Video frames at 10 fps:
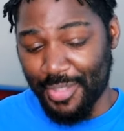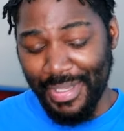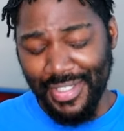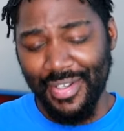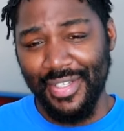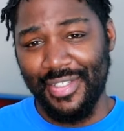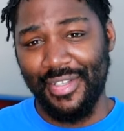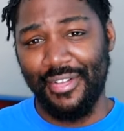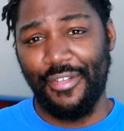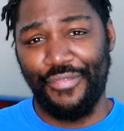especially
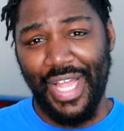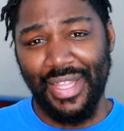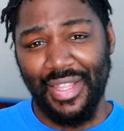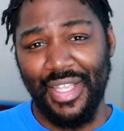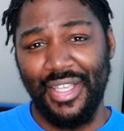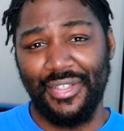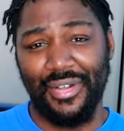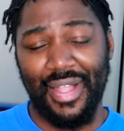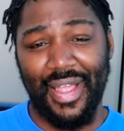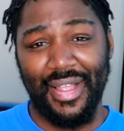considering the fact that these
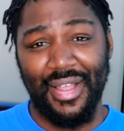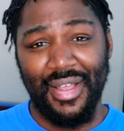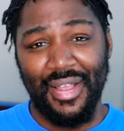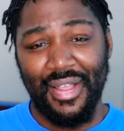are like,